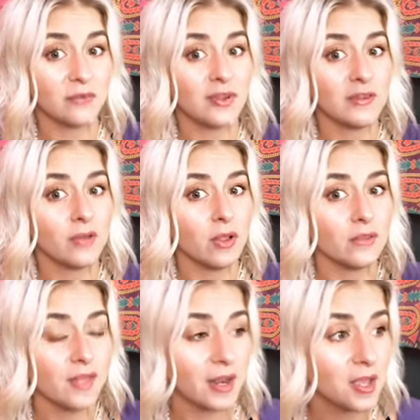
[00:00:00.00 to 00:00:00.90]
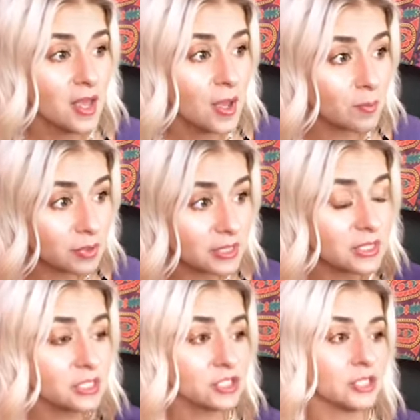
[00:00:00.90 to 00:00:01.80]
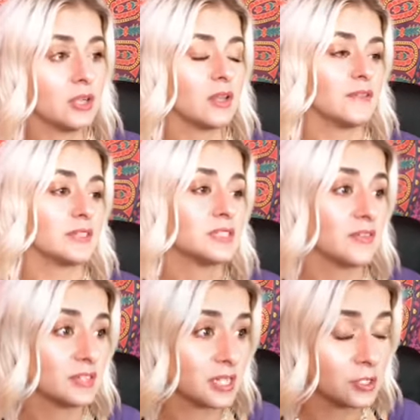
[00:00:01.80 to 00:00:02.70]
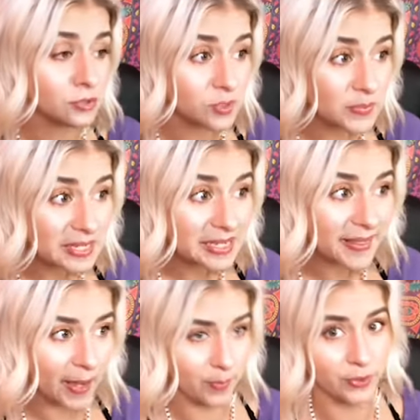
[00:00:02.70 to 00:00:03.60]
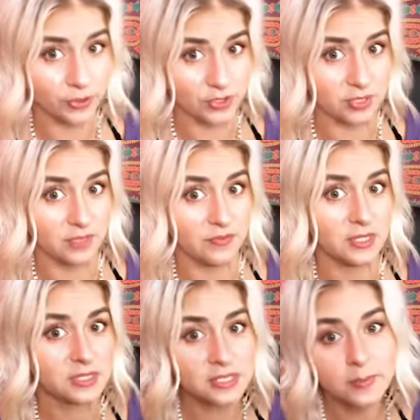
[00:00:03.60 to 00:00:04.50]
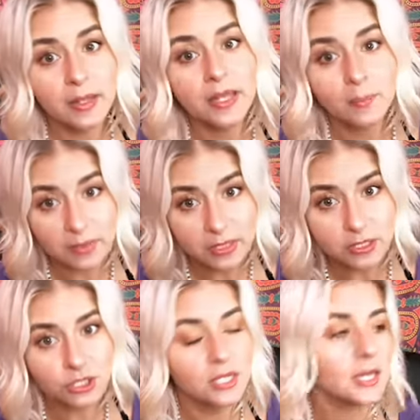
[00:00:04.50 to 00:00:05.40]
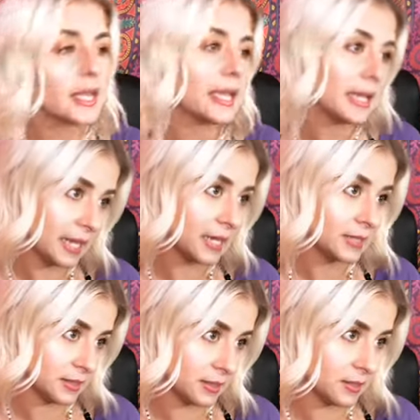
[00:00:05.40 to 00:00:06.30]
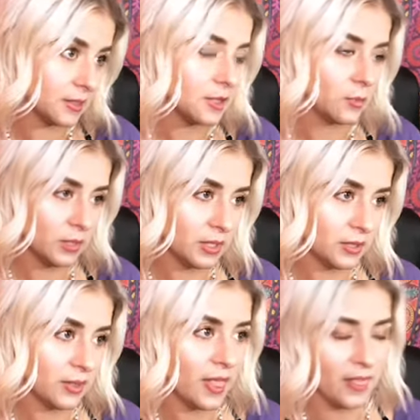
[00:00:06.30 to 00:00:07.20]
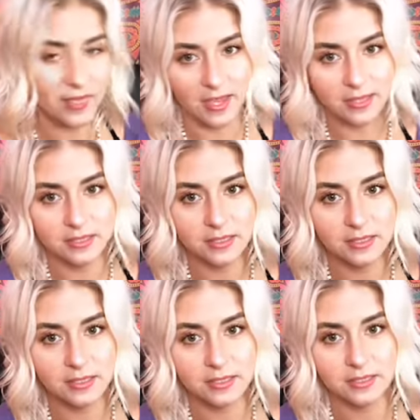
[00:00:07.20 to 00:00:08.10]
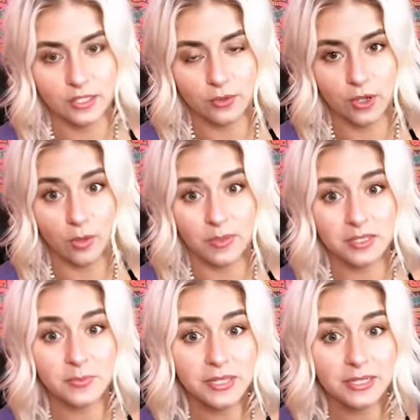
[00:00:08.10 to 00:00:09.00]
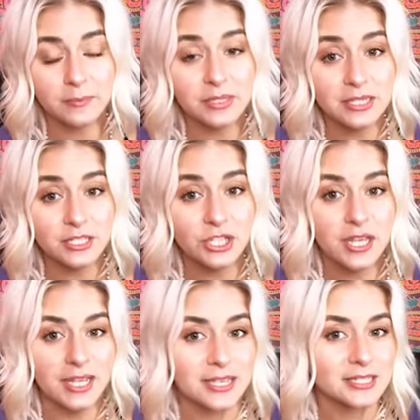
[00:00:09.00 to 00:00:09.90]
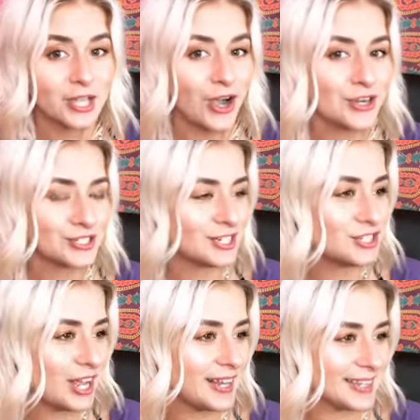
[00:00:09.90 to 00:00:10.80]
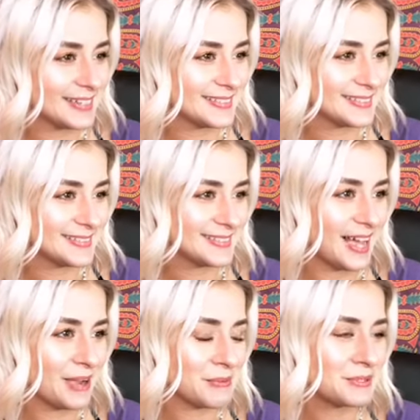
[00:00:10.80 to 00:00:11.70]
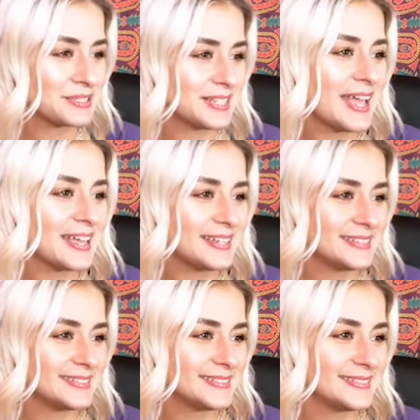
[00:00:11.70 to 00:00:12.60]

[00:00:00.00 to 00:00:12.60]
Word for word: get rid of all of that bleach and all of that stuff because I used to be that person. If it doesn't smell like bleach, it ain't clean. Well, that is no-go because ble bleach is carcinogenic. I will say it.